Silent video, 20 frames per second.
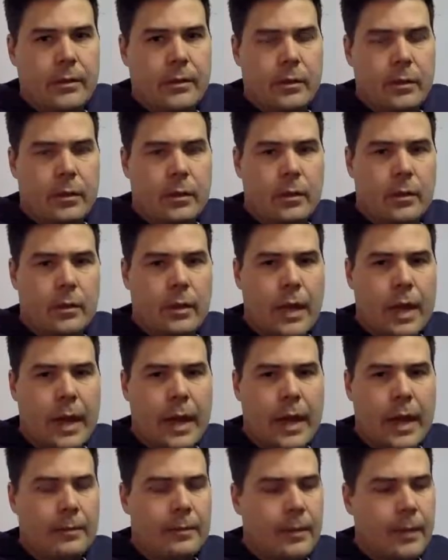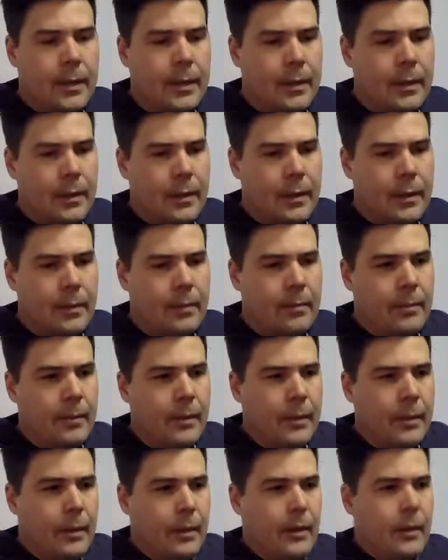we know that, but
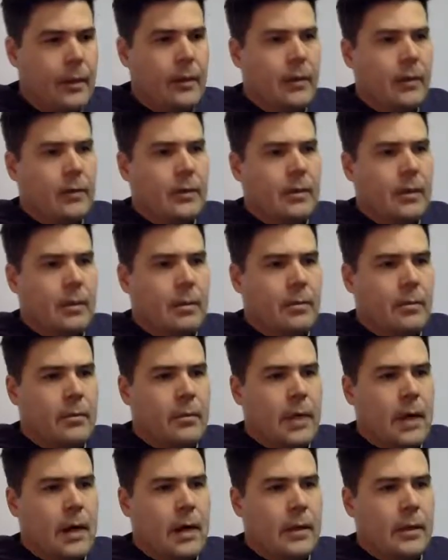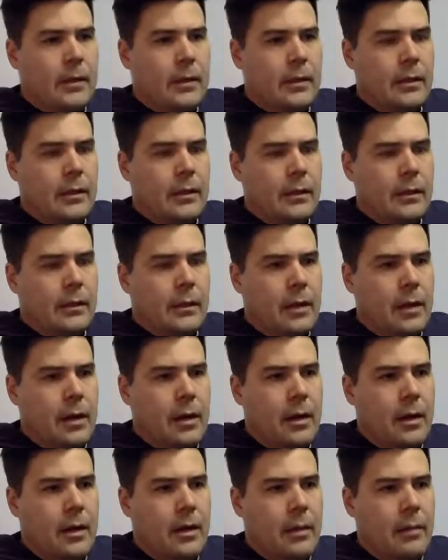some flaws
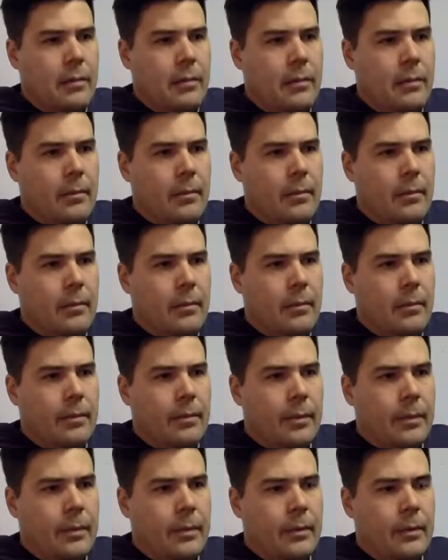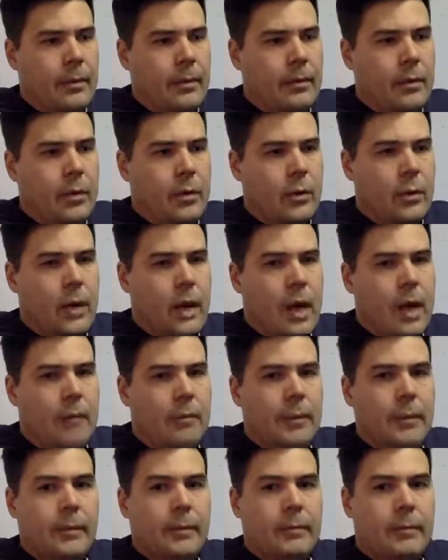are don't
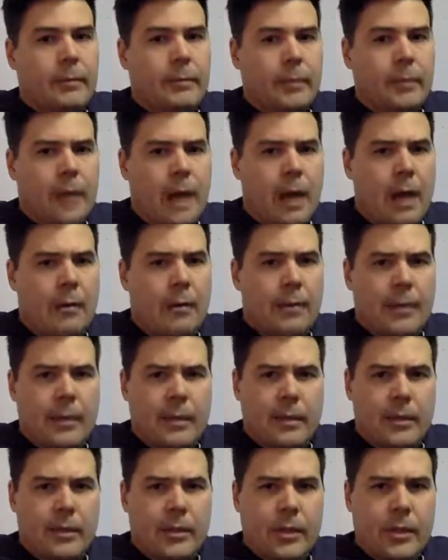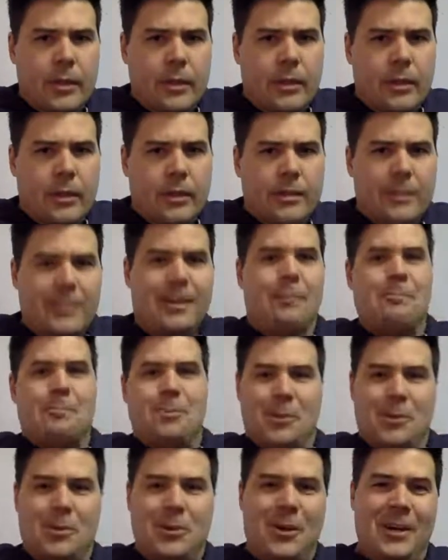complement each other, and some
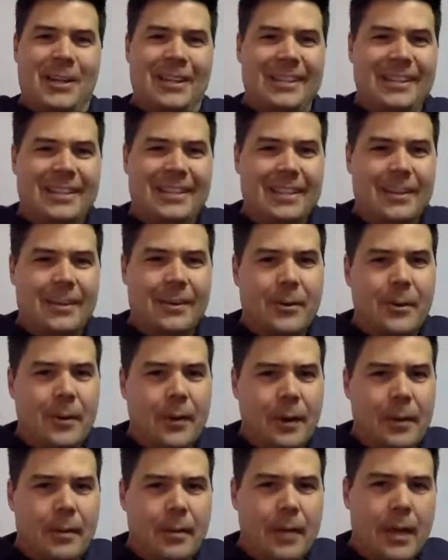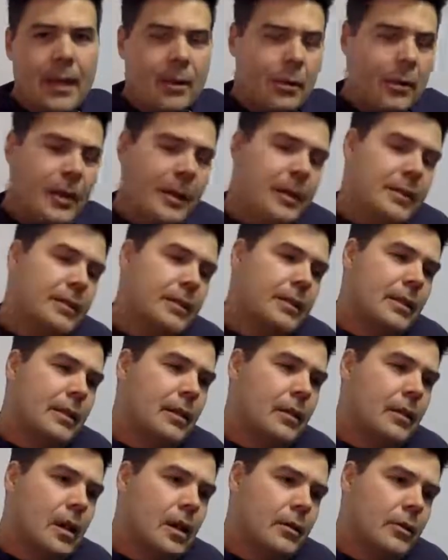do. So anyways,
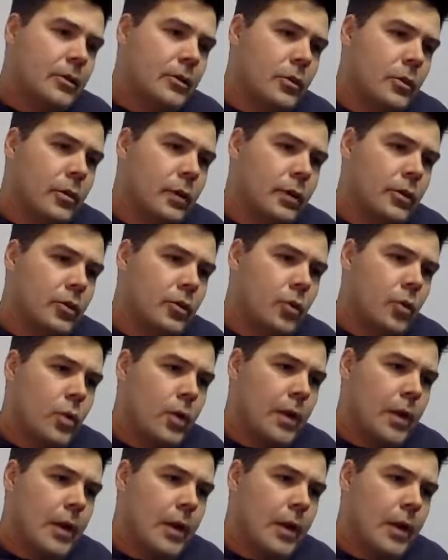a long story short,